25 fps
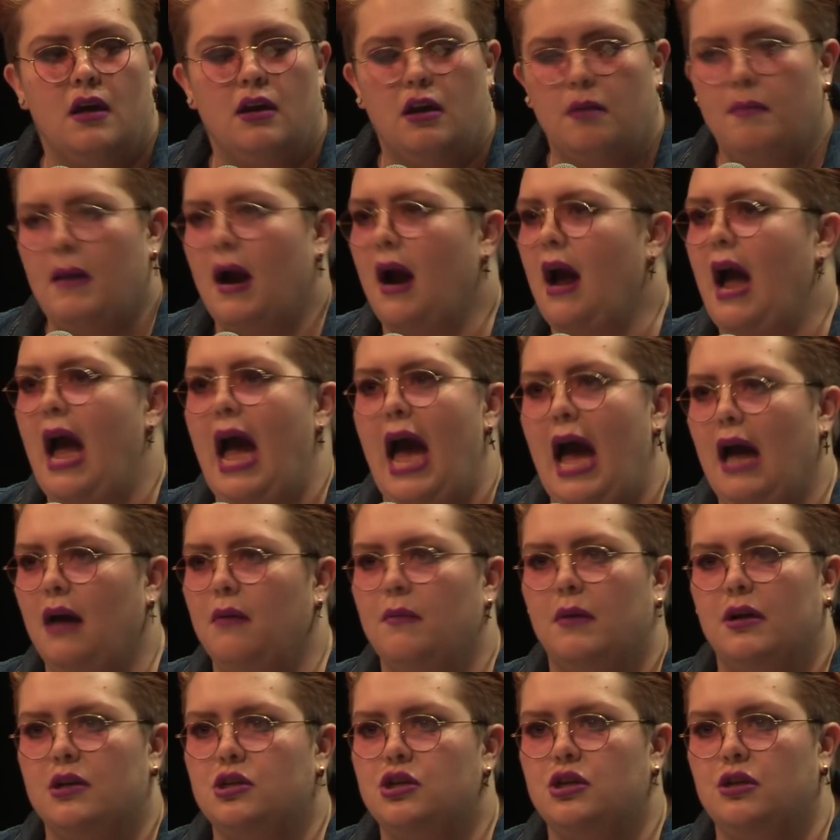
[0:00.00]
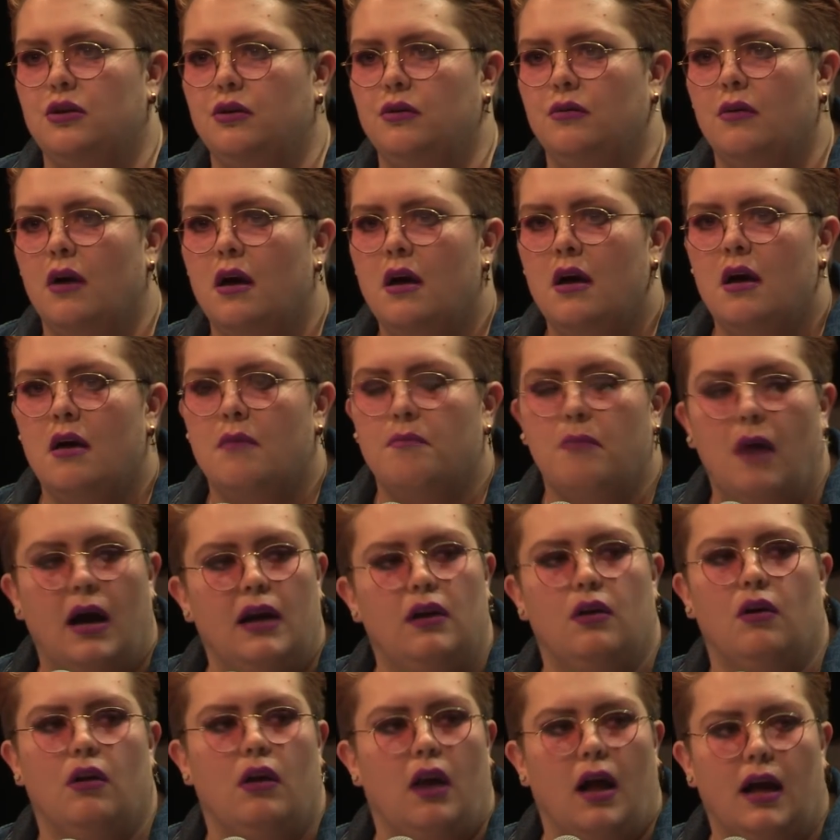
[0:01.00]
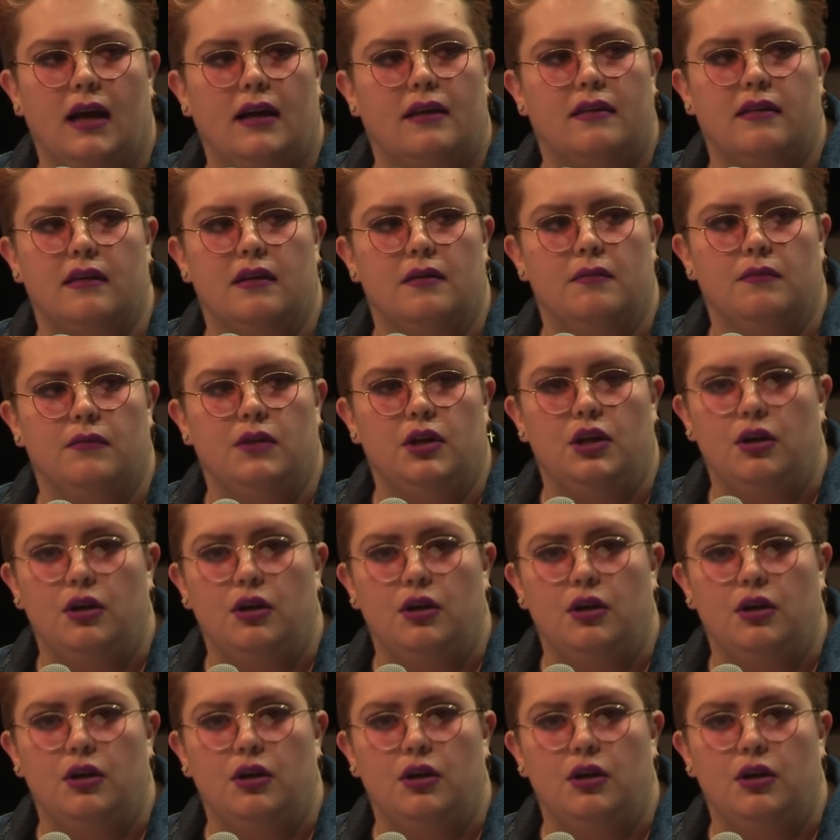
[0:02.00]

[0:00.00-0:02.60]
no matter how much you might not like them.